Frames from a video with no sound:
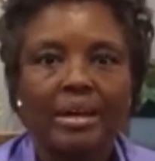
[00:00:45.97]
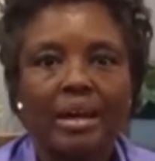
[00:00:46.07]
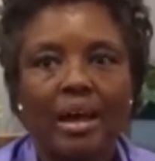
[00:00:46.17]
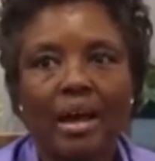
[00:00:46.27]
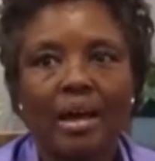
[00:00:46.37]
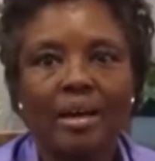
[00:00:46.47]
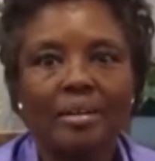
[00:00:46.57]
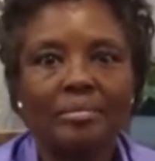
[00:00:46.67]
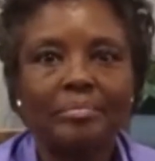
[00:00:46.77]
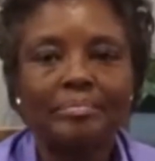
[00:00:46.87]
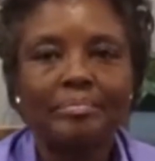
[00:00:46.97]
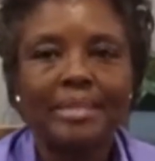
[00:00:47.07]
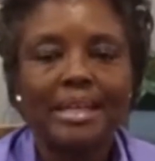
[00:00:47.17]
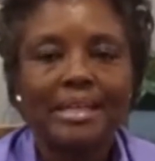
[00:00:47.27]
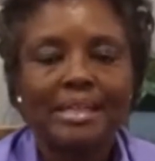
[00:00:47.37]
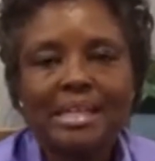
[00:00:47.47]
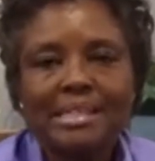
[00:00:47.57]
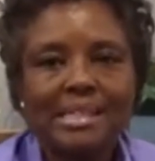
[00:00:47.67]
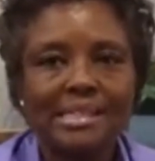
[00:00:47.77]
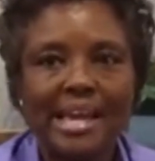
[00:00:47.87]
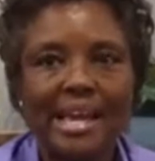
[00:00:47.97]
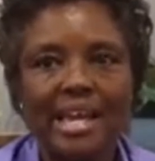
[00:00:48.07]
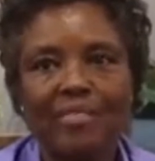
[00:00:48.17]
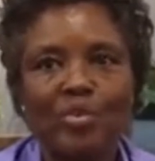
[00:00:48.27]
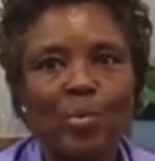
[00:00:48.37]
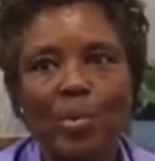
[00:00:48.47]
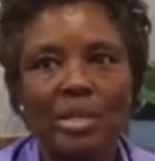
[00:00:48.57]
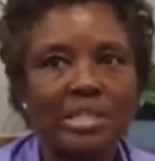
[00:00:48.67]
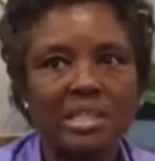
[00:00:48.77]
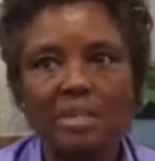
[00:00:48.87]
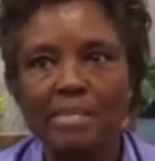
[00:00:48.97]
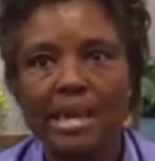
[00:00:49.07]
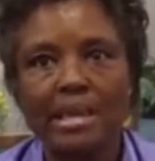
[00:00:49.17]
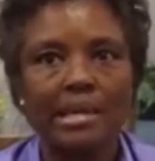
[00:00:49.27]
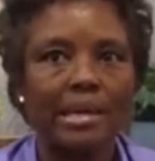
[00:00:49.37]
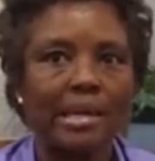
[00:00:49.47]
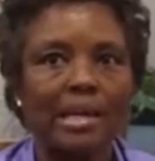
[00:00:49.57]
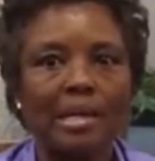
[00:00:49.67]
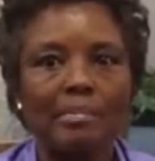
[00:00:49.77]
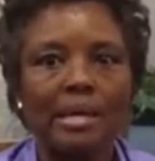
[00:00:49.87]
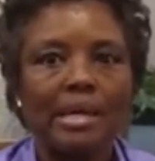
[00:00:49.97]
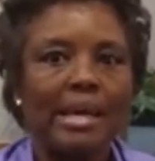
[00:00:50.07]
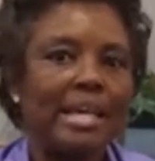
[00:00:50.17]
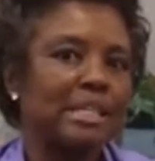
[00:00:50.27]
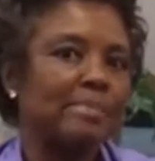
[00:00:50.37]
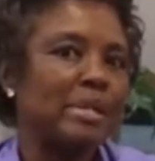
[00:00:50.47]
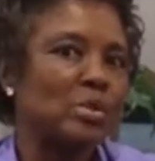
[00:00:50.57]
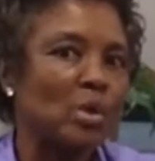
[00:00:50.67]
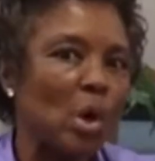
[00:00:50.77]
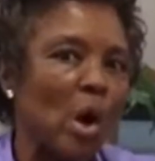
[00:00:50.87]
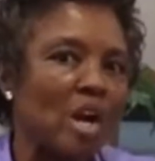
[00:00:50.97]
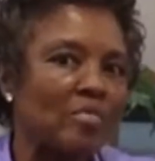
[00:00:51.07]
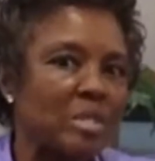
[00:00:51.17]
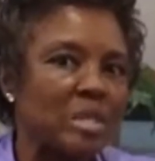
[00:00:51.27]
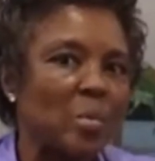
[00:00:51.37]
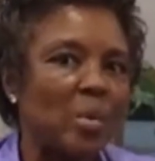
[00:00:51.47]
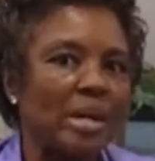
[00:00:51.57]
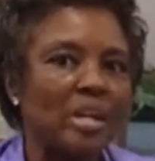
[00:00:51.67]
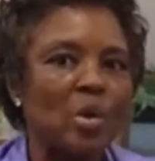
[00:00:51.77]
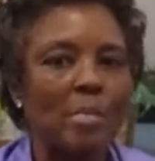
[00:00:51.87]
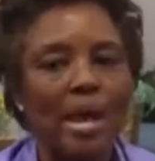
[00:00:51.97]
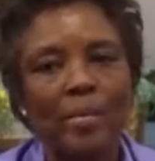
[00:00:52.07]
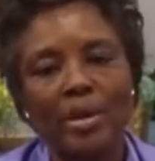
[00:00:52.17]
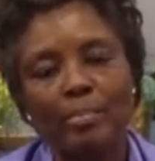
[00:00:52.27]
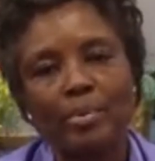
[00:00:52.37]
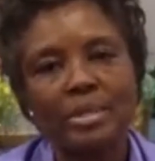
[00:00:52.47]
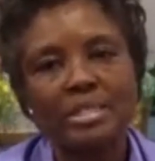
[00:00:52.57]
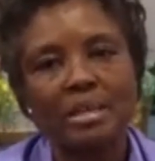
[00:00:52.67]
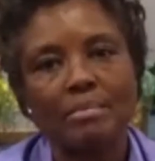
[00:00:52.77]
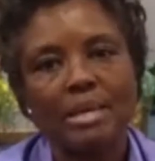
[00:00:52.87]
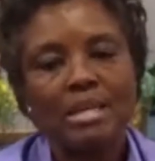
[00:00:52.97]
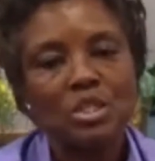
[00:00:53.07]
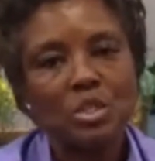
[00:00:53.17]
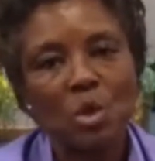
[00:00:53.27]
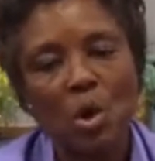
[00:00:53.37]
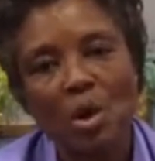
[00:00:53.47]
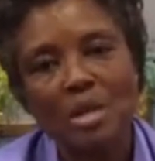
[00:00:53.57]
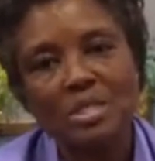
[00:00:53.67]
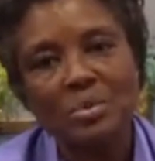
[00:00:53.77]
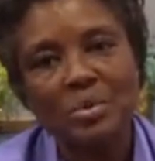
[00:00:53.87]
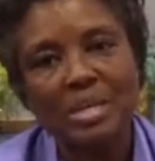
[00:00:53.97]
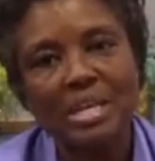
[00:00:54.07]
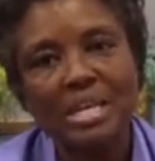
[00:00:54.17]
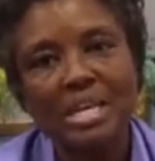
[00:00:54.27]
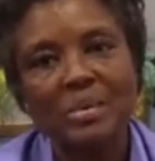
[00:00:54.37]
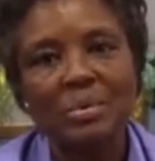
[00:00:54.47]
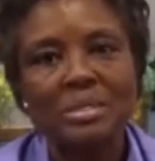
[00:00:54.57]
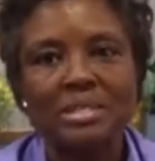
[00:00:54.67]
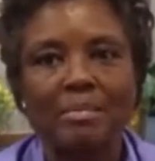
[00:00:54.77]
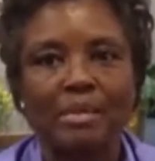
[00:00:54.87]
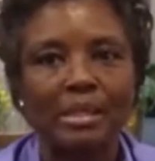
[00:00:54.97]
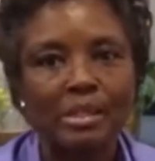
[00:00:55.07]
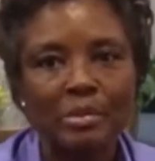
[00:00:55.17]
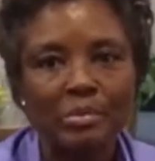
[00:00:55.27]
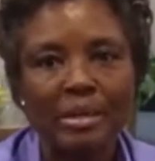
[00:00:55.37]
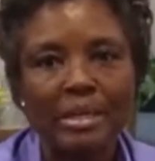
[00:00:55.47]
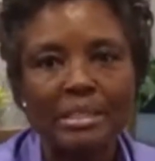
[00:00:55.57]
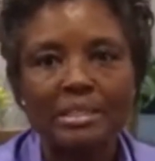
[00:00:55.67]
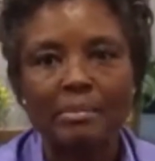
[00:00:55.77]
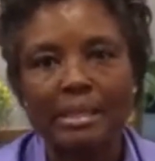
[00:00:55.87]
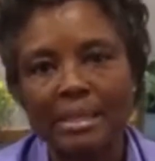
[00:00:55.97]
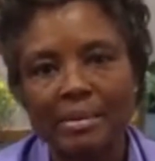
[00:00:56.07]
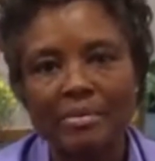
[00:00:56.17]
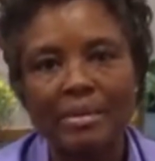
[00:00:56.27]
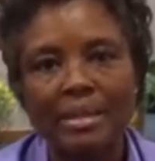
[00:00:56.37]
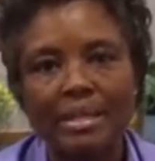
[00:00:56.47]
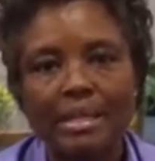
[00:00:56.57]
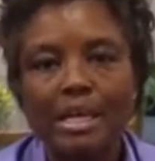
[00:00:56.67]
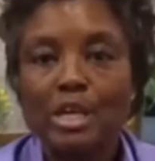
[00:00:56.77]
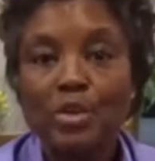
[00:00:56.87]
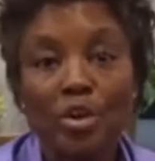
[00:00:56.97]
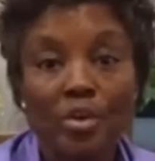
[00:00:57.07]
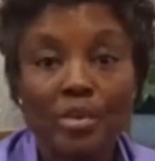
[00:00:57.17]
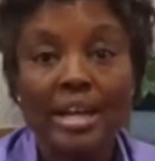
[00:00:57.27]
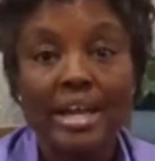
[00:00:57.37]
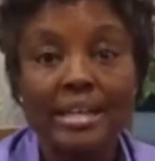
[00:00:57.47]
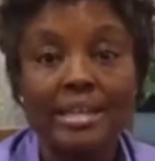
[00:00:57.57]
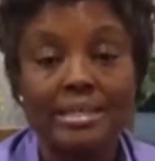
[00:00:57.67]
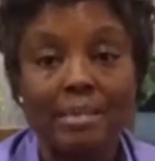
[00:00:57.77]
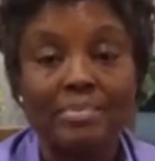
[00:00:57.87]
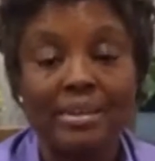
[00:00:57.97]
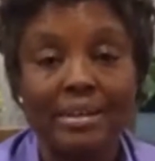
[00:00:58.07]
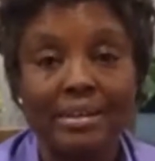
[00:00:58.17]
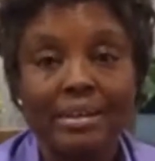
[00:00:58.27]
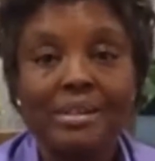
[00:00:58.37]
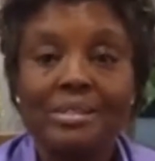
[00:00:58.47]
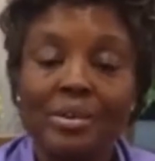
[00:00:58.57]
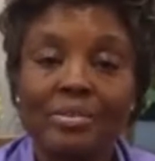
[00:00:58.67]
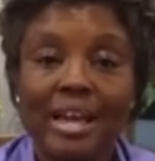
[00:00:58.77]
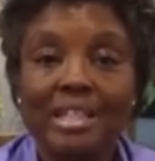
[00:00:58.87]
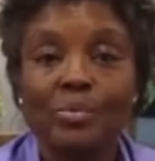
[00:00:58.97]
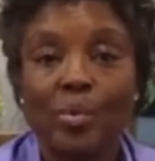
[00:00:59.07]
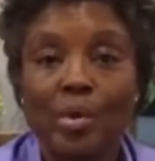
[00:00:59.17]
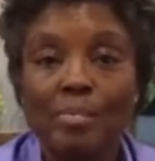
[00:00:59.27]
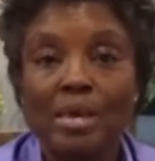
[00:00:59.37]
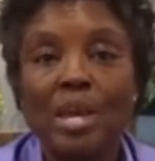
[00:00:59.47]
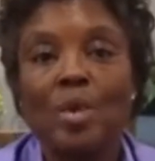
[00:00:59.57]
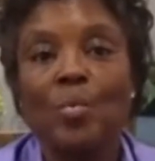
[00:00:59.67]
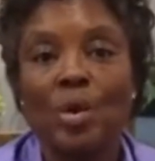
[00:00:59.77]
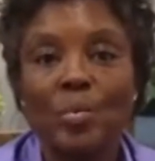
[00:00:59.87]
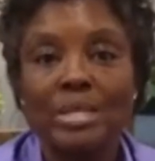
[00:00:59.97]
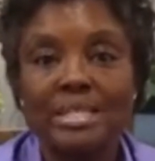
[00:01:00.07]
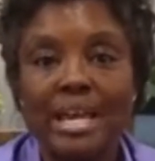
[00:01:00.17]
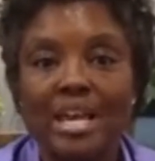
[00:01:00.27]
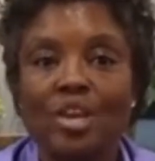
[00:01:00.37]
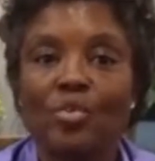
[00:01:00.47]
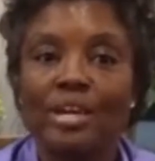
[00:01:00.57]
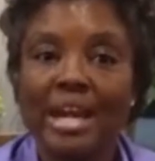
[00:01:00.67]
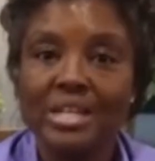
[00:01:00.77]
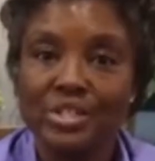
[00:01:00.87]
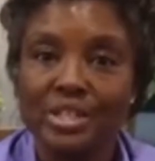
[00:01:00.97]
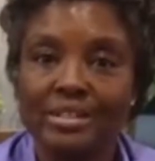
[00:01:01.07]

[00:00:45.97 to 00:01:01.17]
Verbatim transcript: um, let's just say if you wanted to make um, a special card for someone and you might want to put some stars on it or some glue on it, some glitter on it, you're creating something. So that's what we mean when we say creation.